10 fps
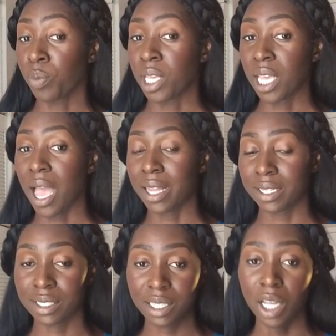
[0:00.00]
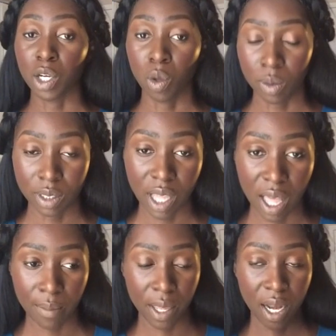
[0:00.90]
me honestly a long
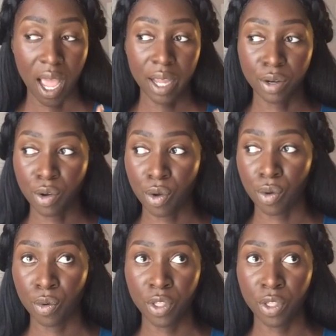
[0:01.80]
time, and I know